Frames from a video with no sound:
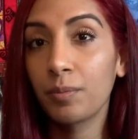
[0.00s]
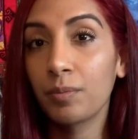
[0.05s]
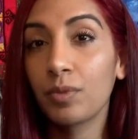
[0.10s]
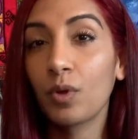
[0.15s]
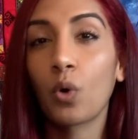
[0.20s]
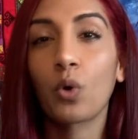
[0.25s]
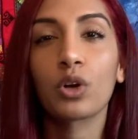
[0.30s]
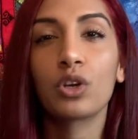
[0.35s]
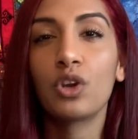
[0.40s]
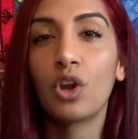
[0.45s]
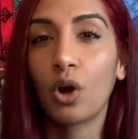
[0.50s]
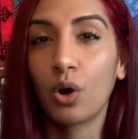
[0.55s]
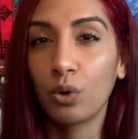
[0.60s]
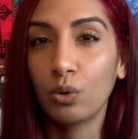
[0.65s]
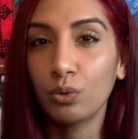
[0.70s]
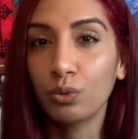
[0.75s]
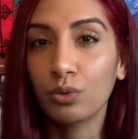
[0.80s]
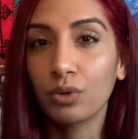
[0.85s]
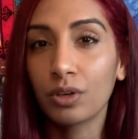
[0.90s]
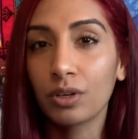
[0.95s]
or
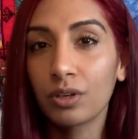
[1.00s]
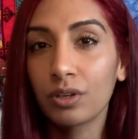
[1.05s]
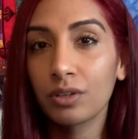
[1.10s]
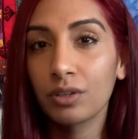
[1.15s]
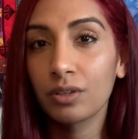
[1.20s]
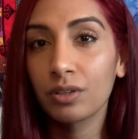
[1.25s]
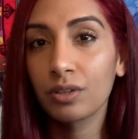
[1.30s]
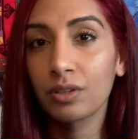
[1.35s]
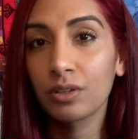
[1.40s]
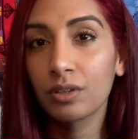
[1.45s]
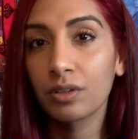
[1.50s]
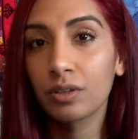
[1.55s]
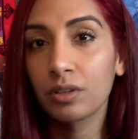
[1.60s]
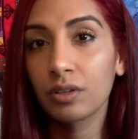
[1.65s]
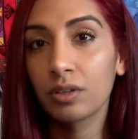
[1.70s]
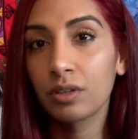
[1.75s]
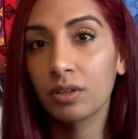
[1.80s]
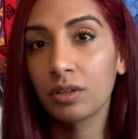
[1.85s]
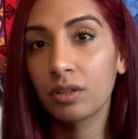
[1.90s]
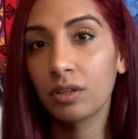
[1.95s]
known.
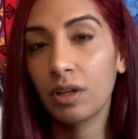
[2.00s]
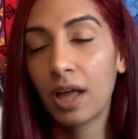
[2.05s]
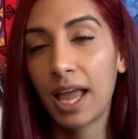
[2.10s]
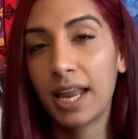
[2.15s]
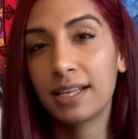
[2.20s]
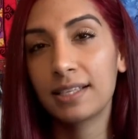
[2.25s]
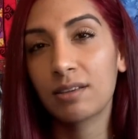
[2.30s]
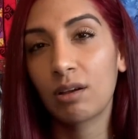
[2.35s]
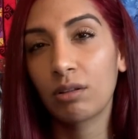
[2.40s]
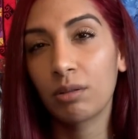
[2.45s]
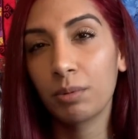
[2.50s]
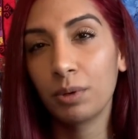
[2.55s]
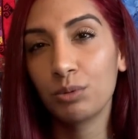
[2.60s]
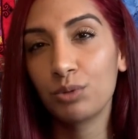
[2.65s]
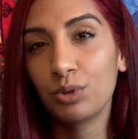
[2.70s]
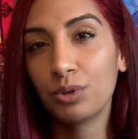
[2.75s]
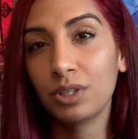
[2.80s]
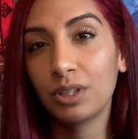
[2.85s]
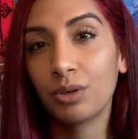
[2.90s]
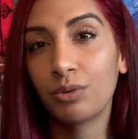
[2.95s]
And it's all about
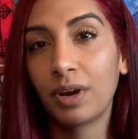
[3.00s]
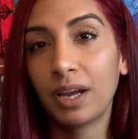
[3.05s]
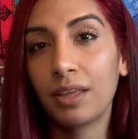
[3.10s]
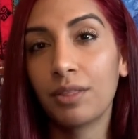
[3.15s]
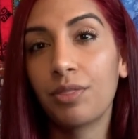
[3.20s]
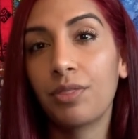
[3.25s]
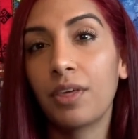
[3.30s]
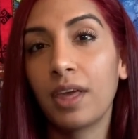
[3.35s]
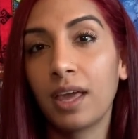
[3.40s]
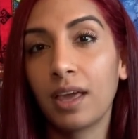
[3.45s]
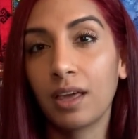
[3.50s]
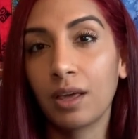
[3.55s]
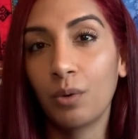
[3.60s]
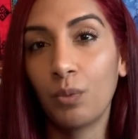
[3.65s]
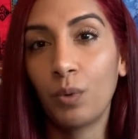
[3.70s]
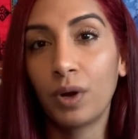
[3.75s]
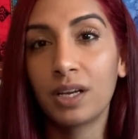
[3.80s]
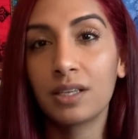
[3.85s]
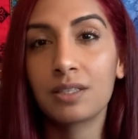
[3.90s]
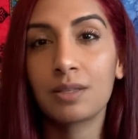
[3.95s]
doing the right thing,
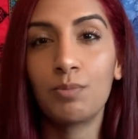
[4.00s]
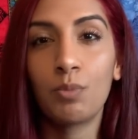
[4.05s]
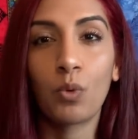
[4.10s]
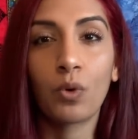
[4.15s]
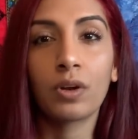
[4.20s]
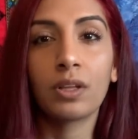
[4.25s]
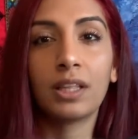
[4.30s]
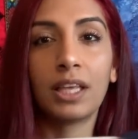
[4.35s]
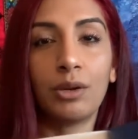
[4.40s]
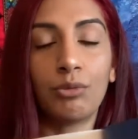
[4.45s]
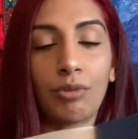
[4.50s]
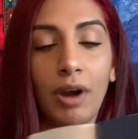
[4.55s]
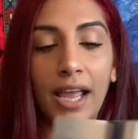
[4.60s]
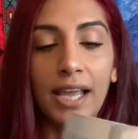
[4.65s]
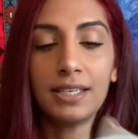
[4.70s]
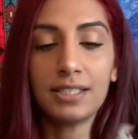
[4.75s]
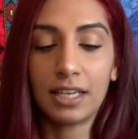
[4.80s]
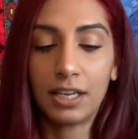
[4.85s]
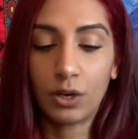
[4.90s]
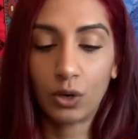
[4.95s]
what is morally
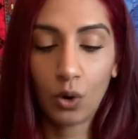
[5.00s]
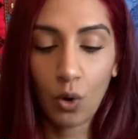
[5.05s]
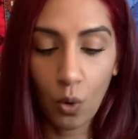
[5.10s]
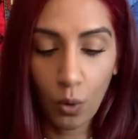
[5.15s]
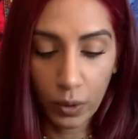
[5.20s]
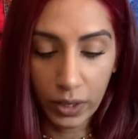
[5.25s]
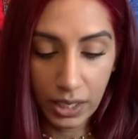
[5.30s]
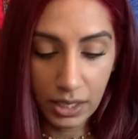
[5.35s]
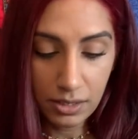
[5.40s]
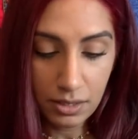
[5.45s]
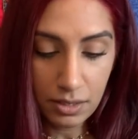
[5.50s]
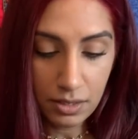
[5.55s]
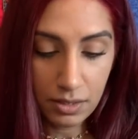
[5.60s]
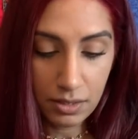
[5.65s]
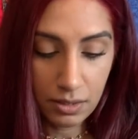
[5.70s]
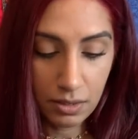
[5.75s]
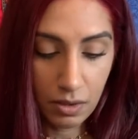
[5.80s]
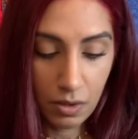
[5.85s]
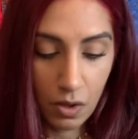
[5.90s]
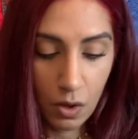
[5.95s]
right in accordance